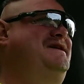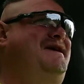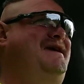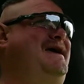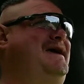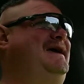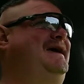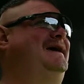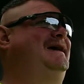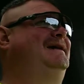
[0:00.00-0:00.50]

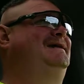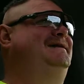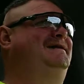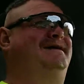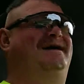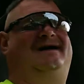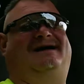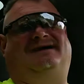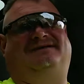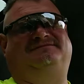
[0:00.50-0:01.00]
and
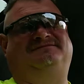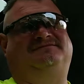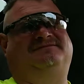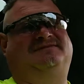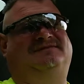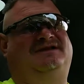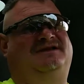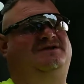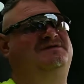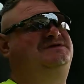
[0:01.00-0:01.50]

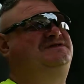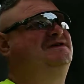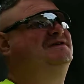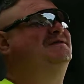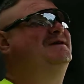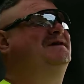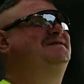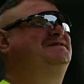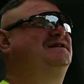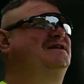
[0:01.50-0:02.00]
it was
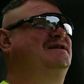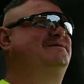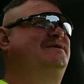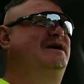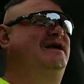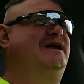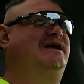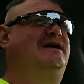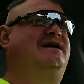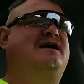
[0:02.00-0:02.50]
interesting in the
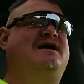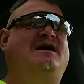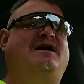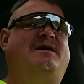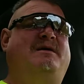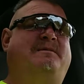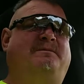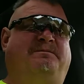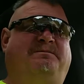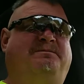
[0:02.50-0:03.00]
beginning.
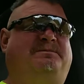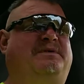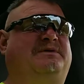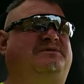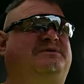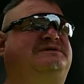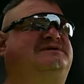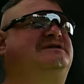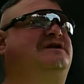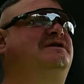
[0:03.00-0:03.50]
But
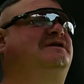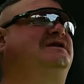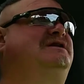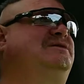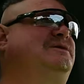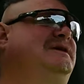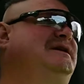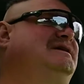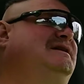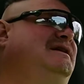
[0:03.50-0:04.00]
we slowly
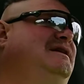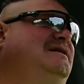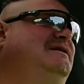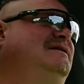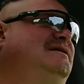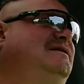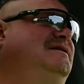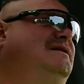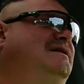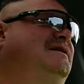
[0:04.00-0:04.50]
tweaked it,
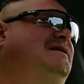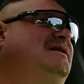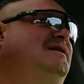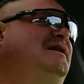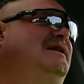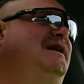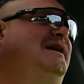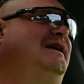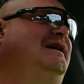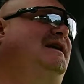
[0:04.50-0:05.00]

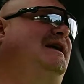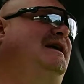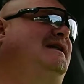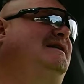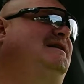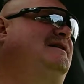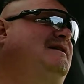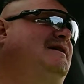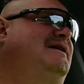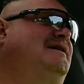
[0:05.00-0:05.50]
and
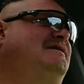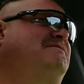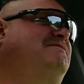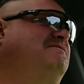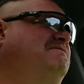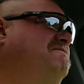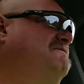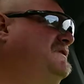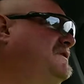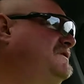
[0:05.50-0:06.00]
then
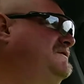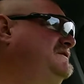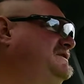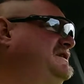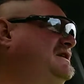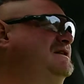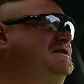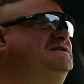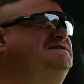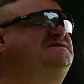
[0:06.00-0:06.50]
over the
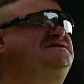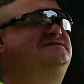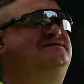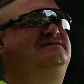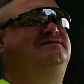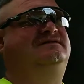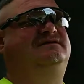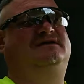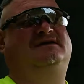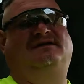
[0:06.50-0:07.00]
years,
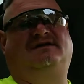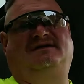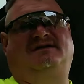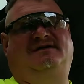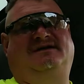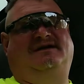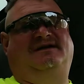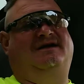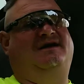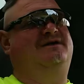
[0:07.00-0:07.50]

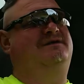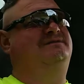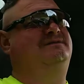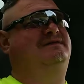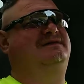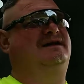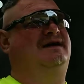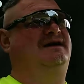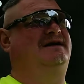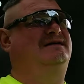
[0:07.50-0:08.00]
I
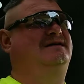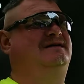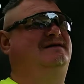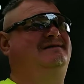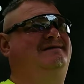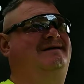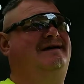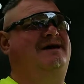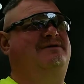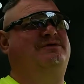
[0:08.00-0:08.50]

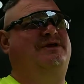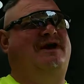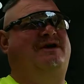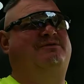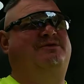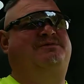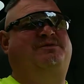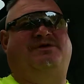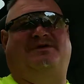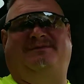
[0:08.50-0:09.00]

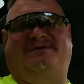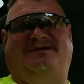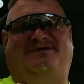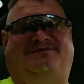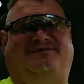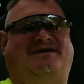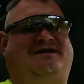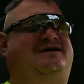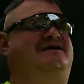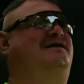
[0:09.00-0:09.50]
would put them in the
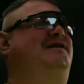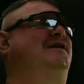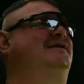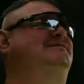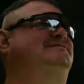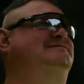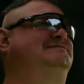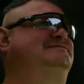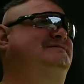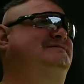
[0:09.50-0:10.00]
front yard,
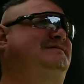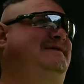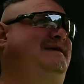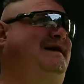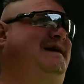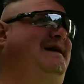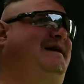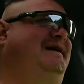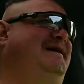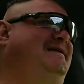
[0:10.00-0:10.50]

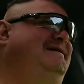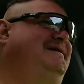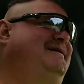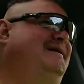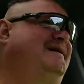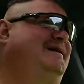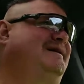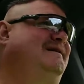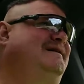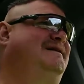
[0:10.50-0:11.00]
and
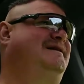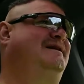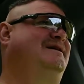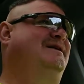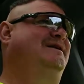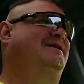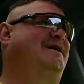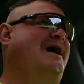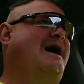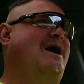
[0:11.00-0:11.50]

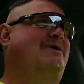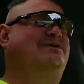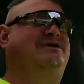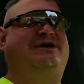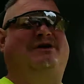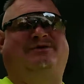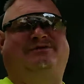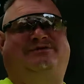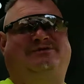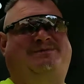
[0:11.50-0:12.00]
I would
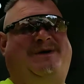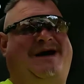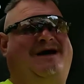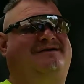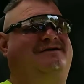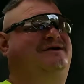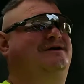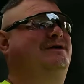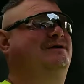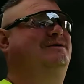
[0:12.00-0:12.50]
go to
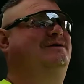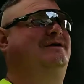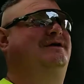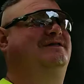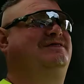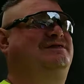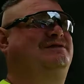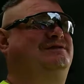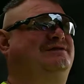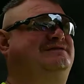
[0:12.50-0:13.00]
powder coat
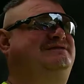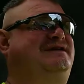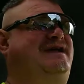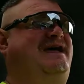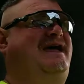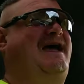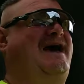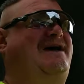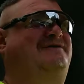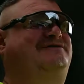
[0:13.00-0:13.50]
on Thursday
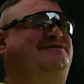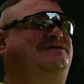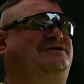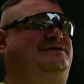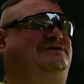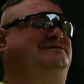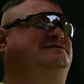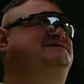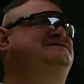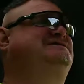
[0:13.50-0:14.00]

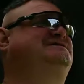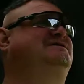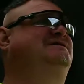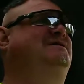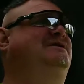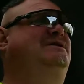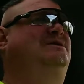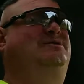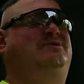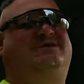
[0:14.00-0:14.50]
afternoons.
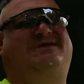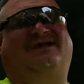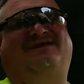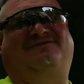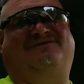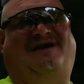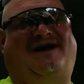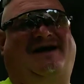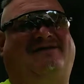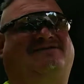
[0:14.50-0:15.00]
with like
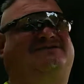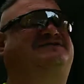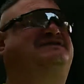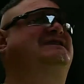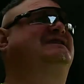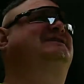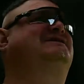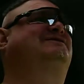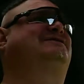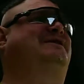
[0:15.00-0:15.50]
5 or
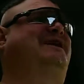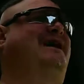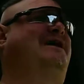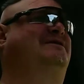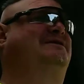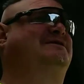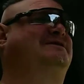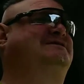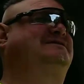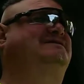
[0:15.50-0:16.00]
6
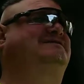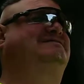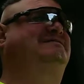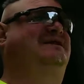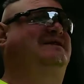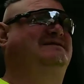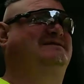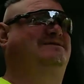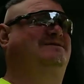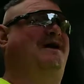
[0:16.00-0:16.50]
flowers,
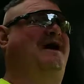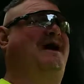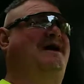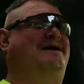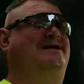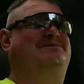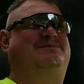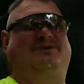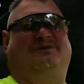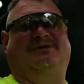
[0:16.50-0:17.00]
because I
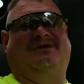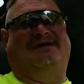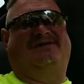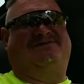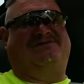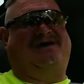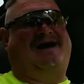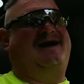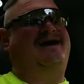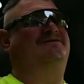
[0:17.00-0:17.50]
could build like
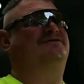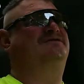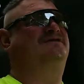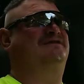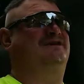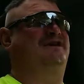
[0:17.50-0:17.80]
5 or 6